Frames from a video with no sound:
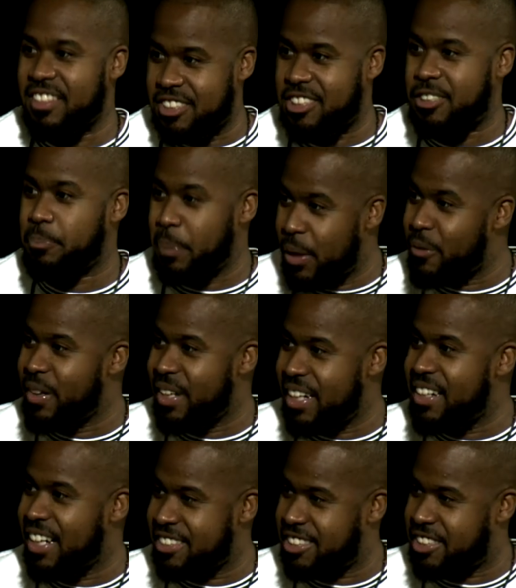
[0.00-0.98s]
the Spirit
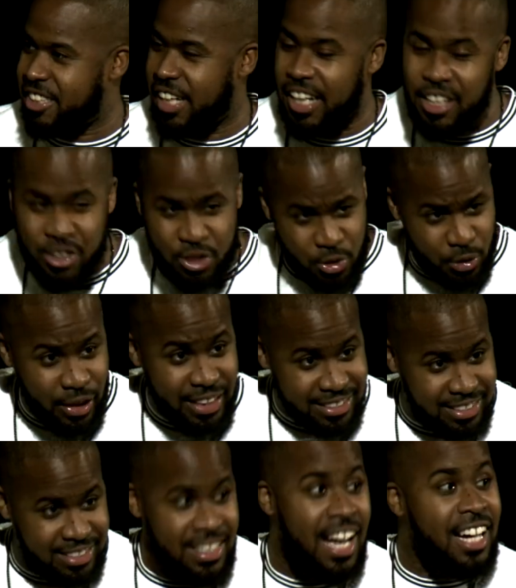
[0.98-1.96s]
in us to
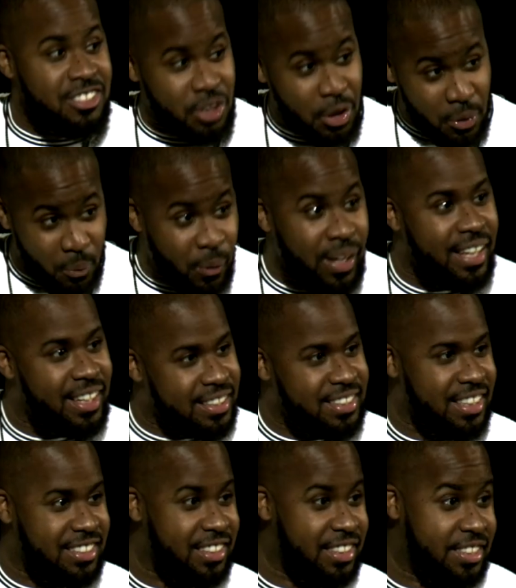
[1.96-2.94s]
increase so that we can
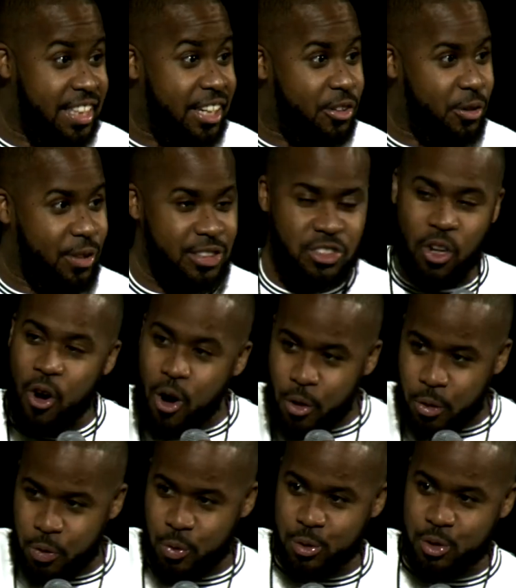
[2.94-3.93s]
de decrease
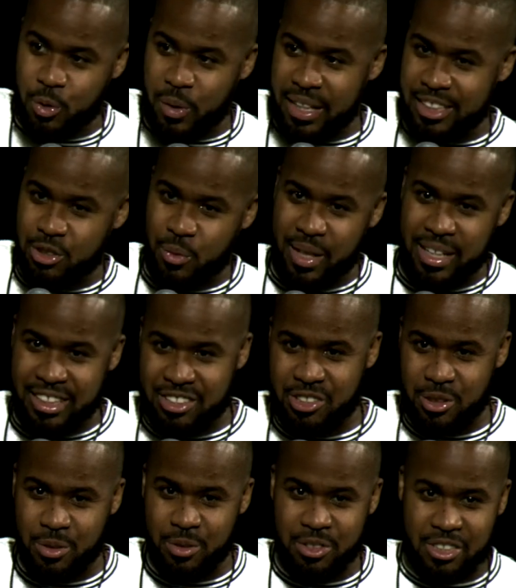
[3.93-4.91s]
all through
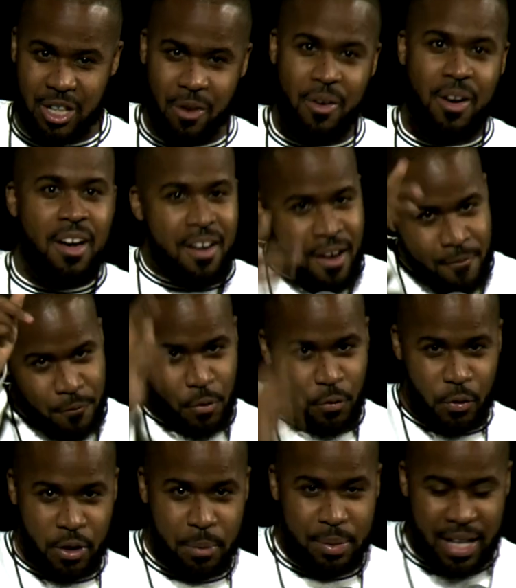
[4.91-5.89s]
2022. So feel
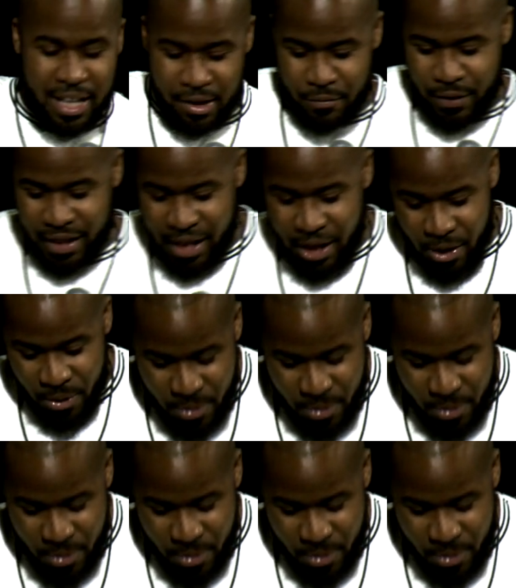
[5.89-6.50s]
free to play the video.